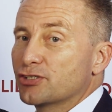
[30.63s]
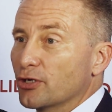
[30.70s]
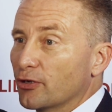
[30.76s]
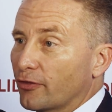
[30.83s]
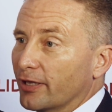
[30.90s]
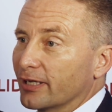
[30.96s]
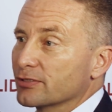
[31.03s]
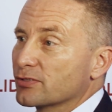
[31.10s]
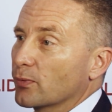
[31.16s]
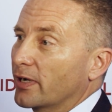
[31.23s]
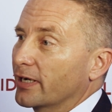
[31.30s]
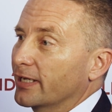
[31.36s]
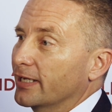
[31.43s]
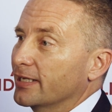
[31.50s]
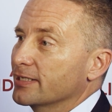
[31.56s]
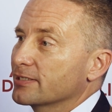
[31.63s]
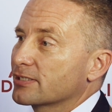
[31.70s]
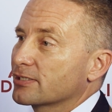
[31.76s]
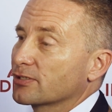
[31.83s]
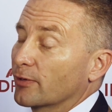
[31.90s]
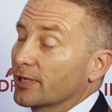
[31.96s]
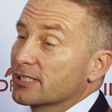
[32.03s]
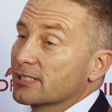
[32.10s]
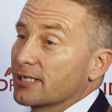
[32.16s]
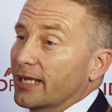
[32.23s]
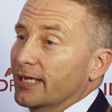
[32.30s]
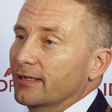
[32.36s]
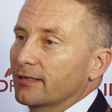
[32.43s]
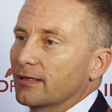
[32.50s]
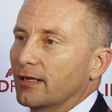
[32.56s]
two things. One is solid
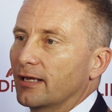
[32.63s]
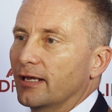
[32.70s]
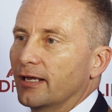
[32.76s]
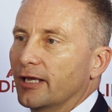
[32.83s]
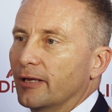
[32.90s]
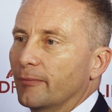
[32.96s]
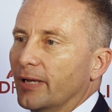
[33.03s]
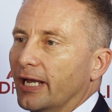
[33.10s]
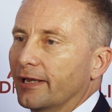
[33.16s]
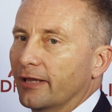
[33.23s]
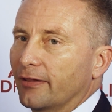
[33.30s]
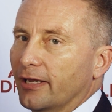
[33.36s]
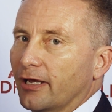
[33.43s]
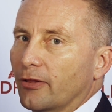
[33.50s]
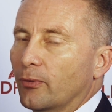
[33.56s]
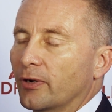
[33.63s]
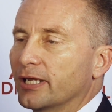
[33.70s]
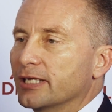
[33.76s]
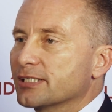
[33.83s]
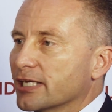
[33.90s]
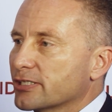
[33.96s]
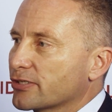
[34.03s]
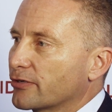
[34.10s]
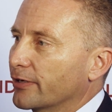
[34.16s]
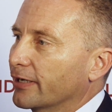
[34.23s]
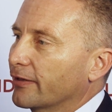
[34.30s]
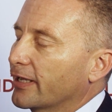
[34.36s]
state, um, and then the other one is S3.